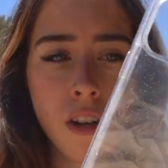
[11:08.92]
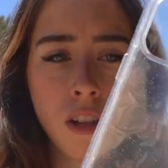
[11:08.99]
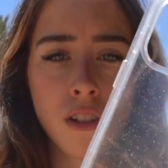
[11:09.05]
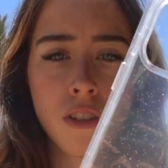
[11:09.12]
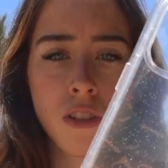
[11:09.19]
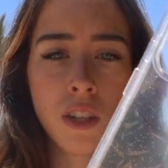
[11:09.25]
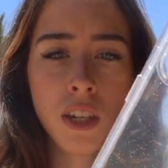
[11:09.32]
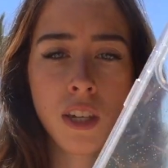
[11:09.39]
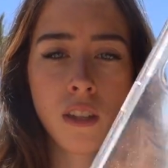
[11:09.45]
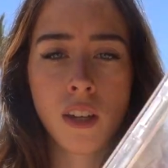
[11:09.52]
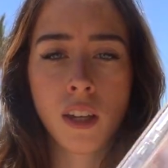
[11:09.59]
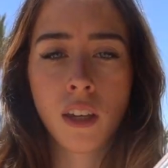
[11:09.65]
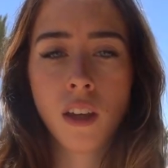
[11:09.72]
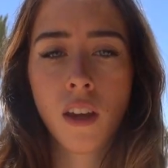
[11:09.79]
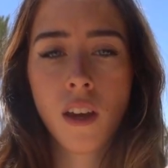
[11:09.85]
honestly.
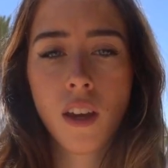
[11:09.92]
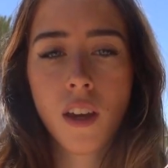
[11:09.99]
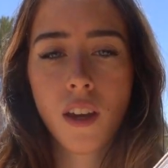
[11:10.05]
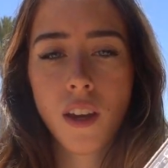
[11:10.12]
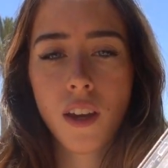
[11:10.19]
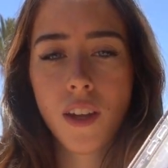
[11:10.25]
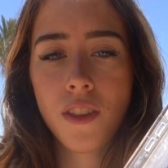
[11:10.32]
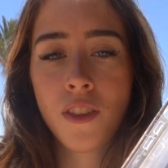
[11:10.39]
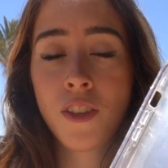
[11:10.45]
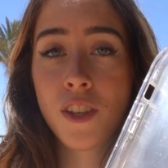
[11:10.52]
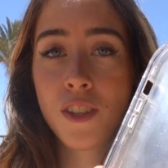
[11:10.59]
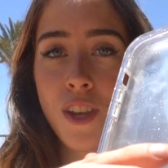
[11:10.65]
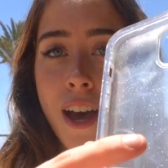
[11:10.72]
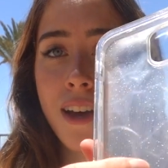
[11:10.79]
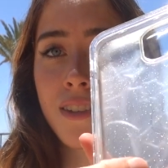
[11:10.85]
Like,
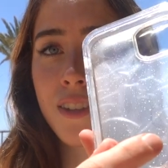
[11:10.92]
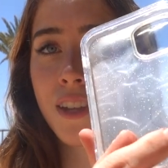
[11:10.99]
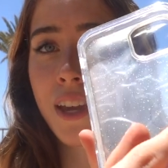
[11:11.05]
this has